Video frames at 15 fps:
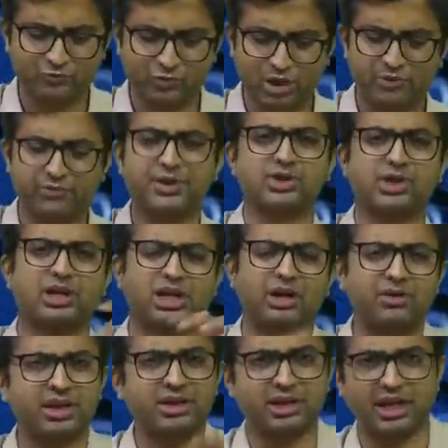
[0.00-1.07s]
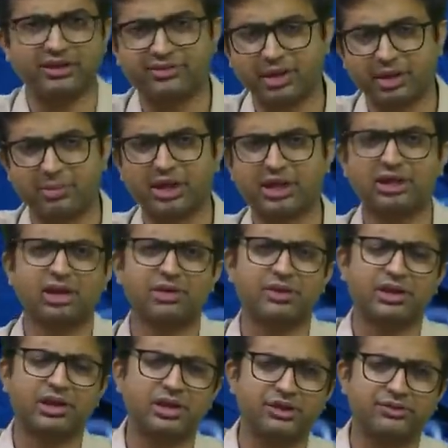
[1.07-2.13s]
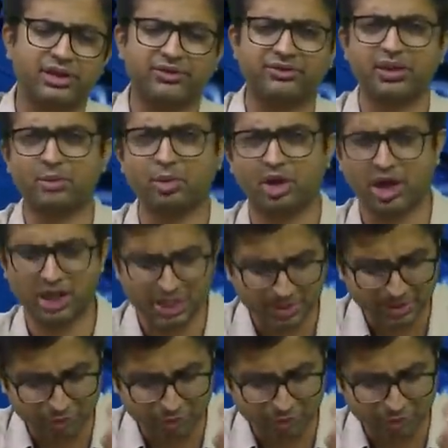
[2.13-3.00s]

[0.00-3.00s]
which are covered in the ICAI material, whether it is SM or RTP,